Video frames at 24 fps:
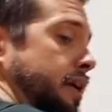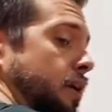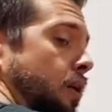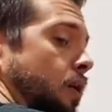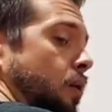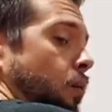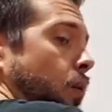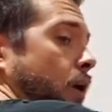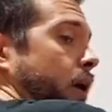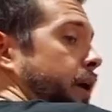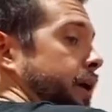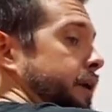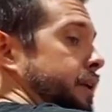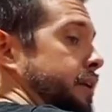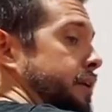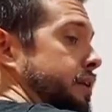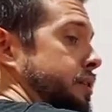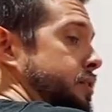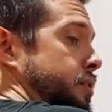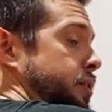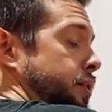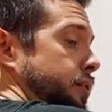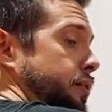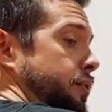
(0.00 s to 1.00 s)
One,
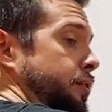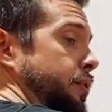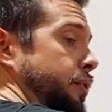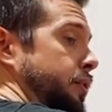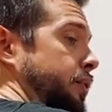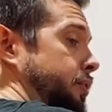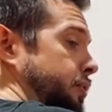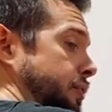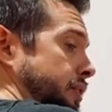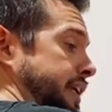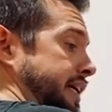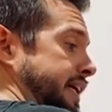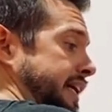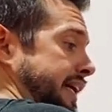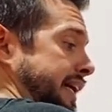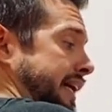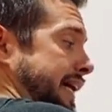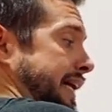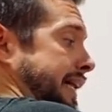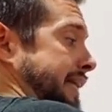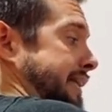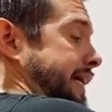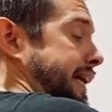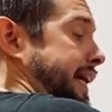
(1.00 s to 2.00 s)
two, three.
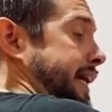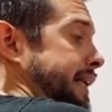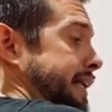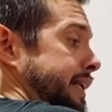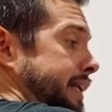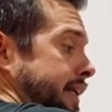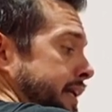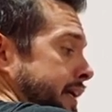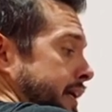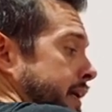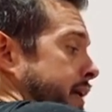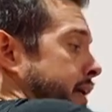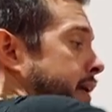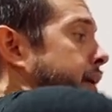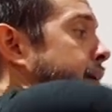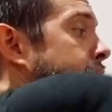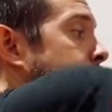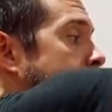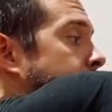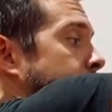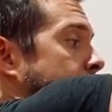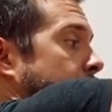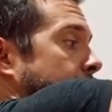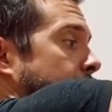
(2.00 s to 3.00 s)
Then
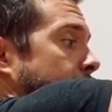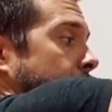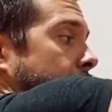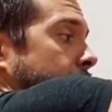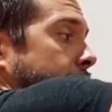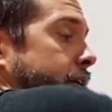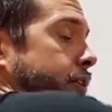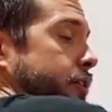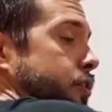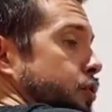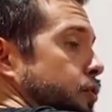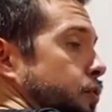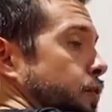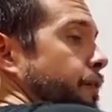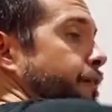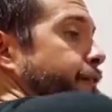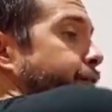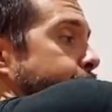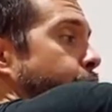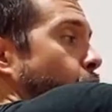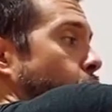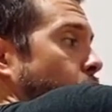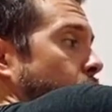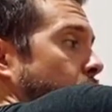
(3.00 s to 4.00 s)

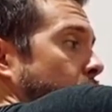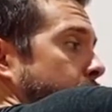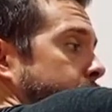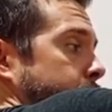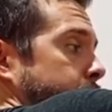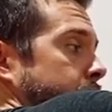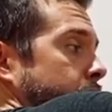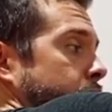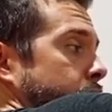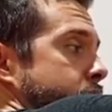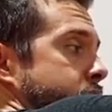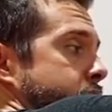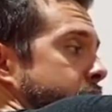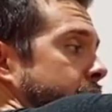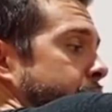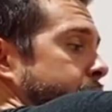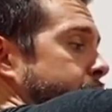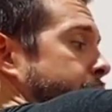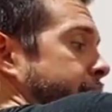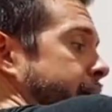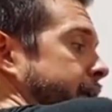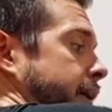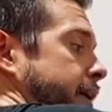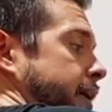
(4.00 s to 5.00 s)
forearm goes
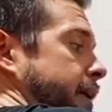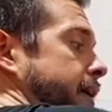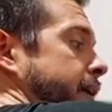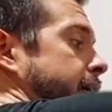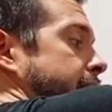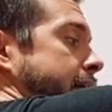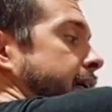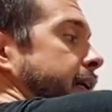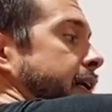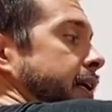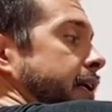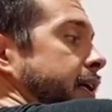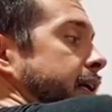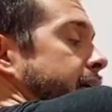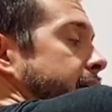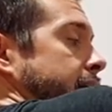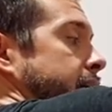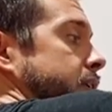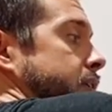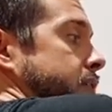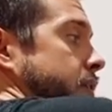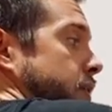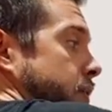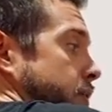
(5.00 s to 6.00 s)
up
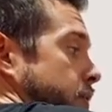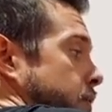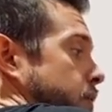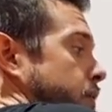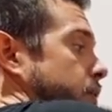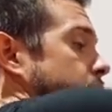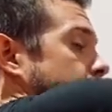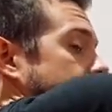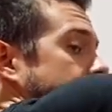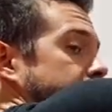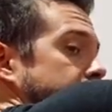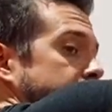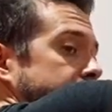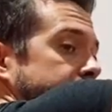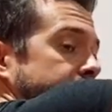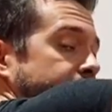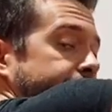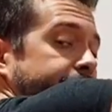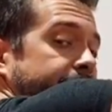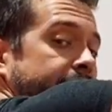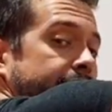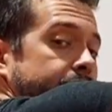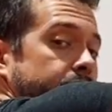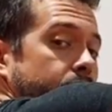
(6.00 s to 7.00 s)
to
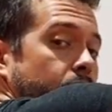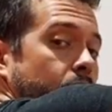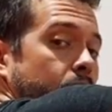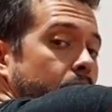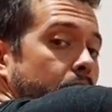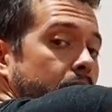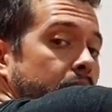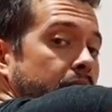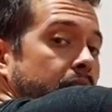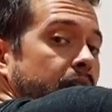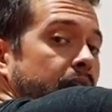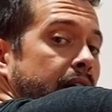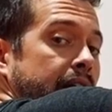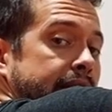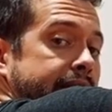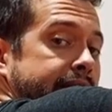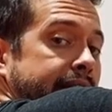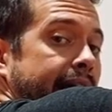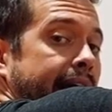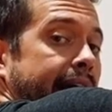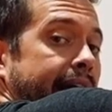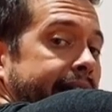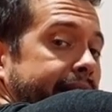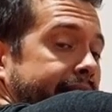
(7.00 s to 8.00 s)
defend or
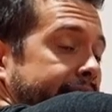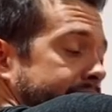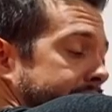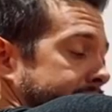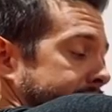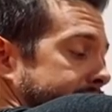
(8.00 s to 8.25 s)
attack.